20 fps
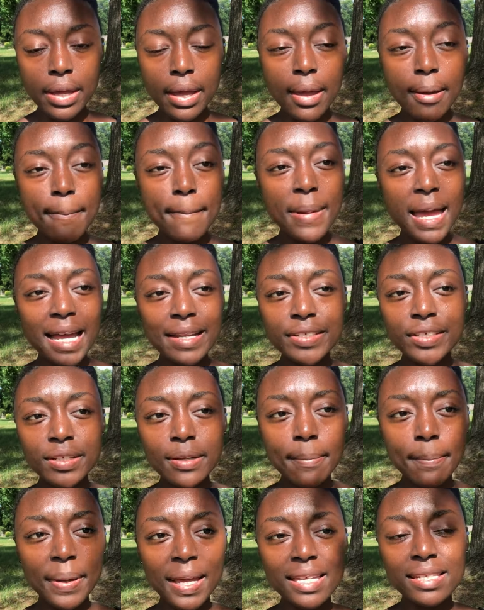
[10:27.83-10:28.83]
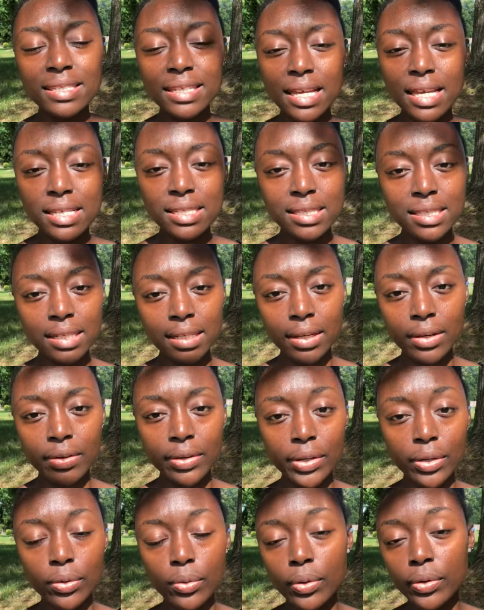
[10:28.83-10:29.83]
Imagine a best case
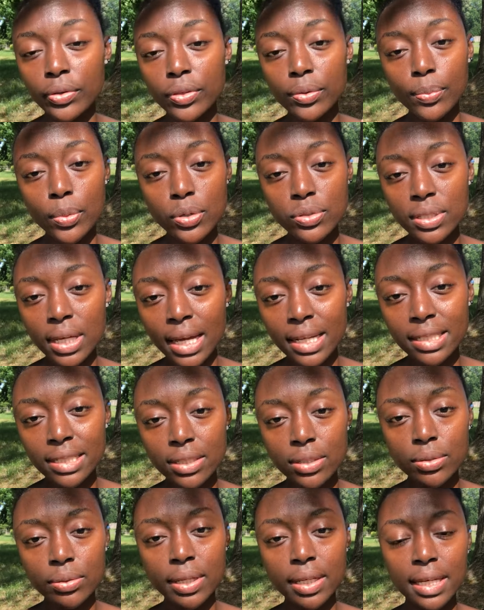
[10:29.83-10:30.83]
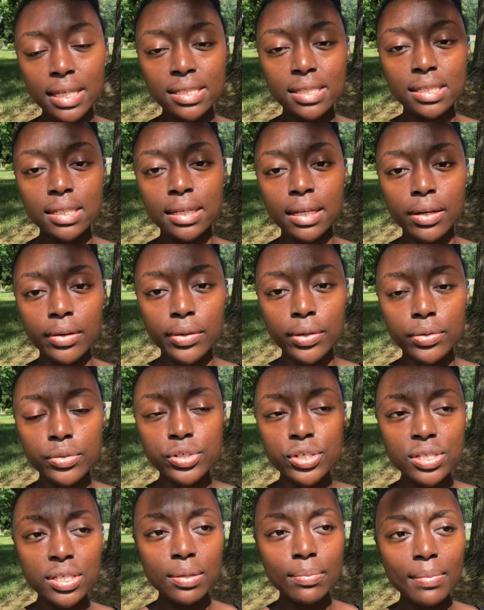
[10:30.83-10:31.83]
scenario or the most ideal case scenario.
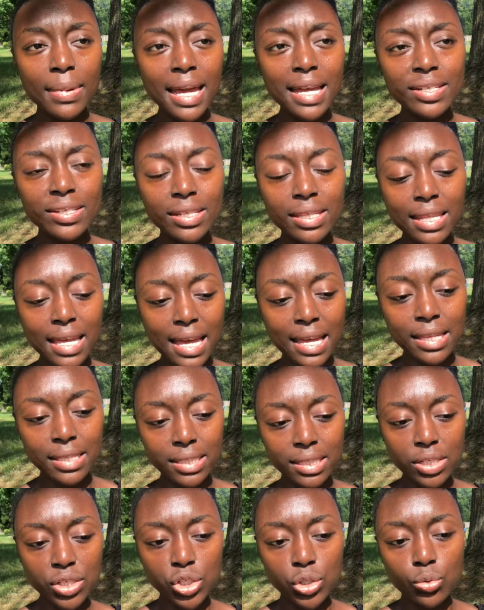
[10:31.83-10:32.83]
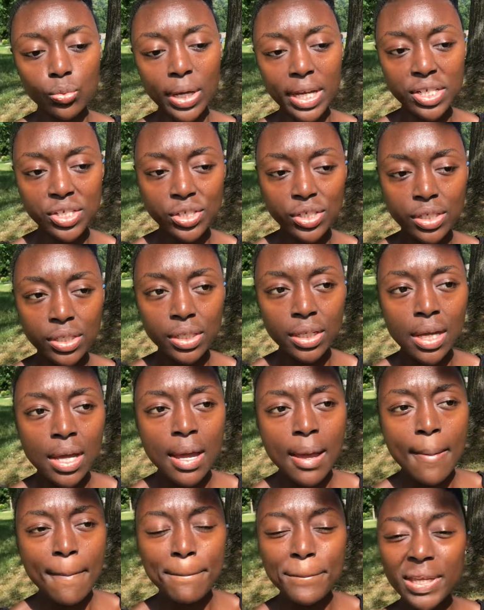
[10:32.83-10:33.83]
Just imagine that situation
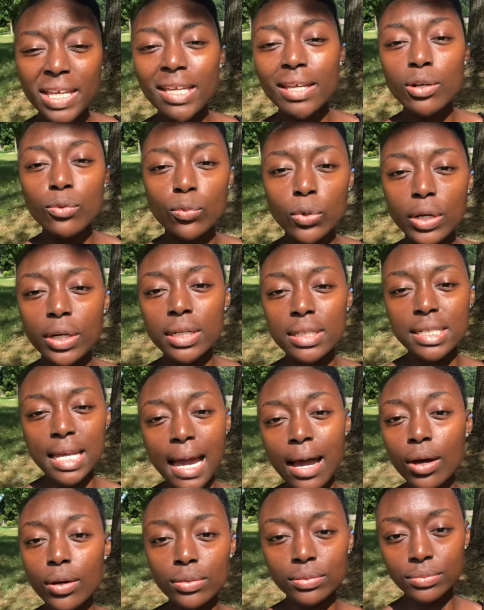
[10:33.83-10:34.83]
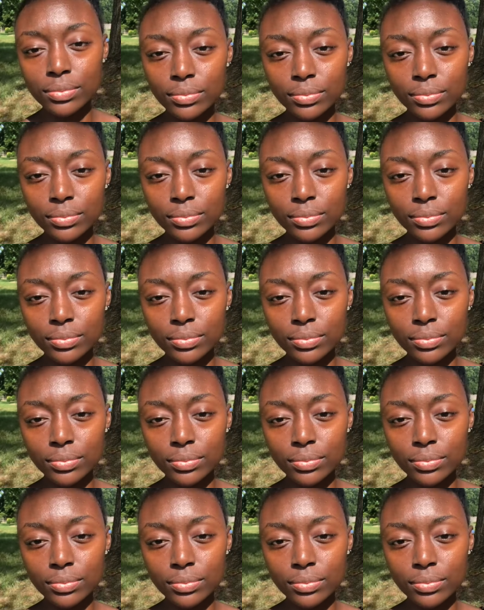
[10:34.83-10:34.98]
being worked out.